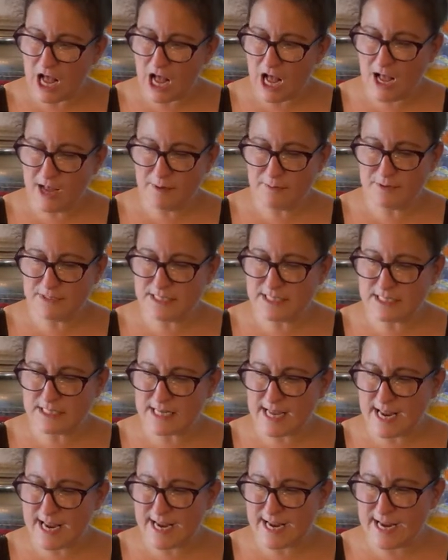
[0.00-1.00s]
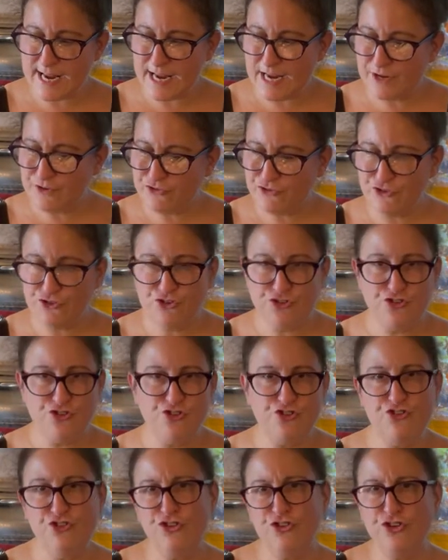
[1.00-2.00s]
I would say,
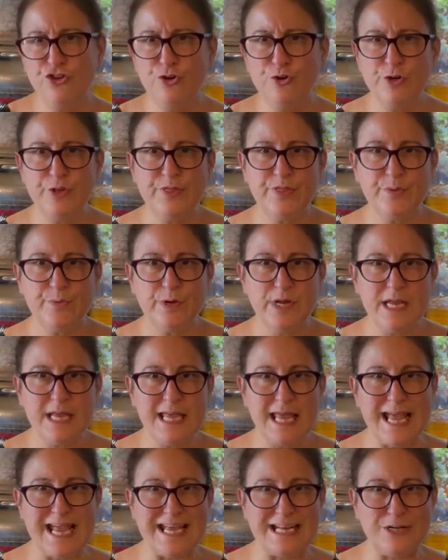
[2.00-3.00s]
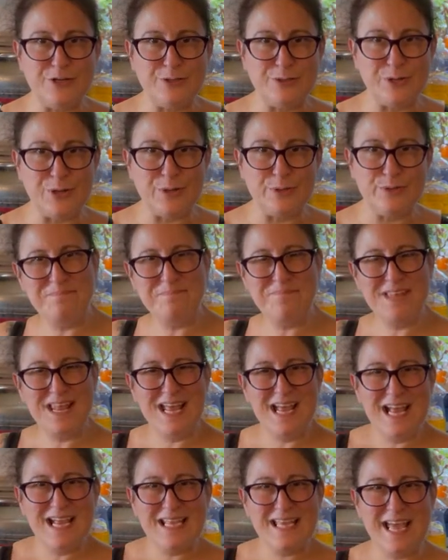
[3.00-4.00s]
2 to 3 canner loads.
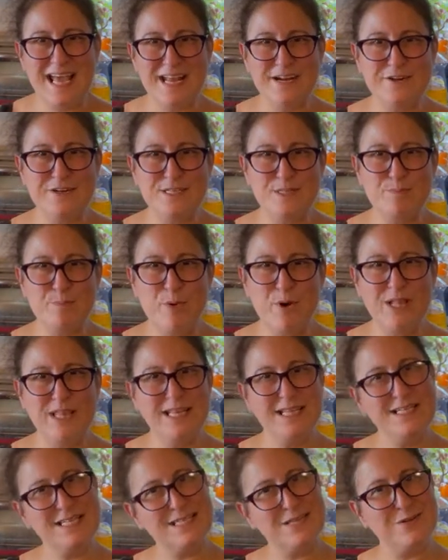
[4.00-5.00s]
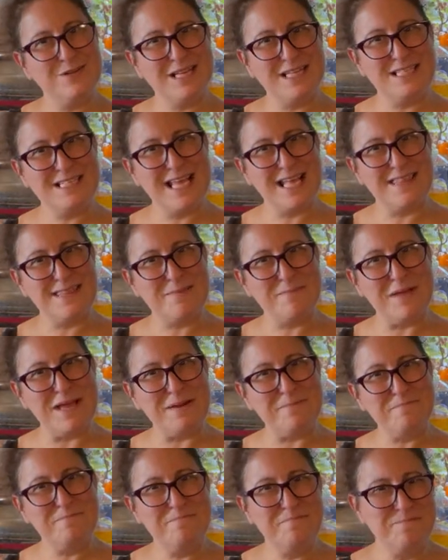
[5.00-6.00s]
Canner is boiling, so let's get them
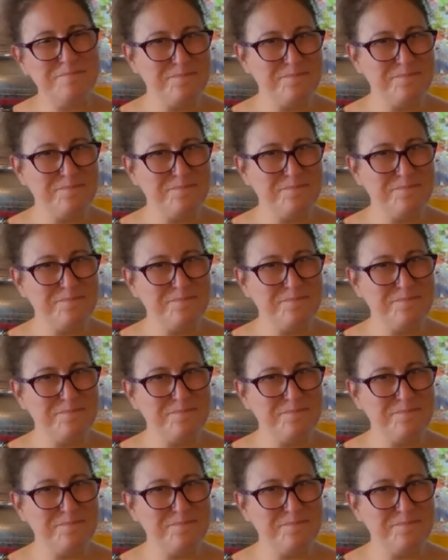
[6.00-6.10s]
in.